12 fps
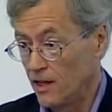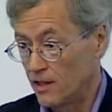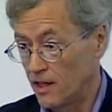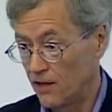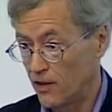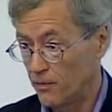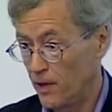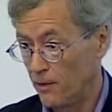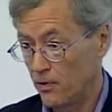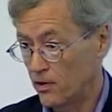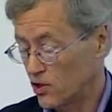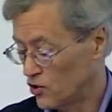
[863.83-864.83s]
giving
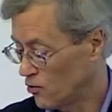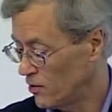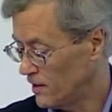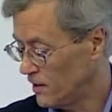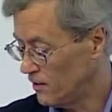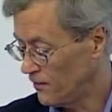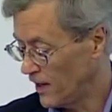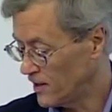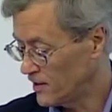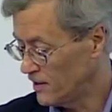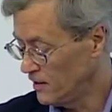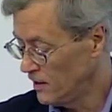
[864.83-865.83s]
people a short
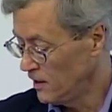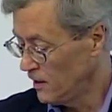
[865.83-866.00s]
intervention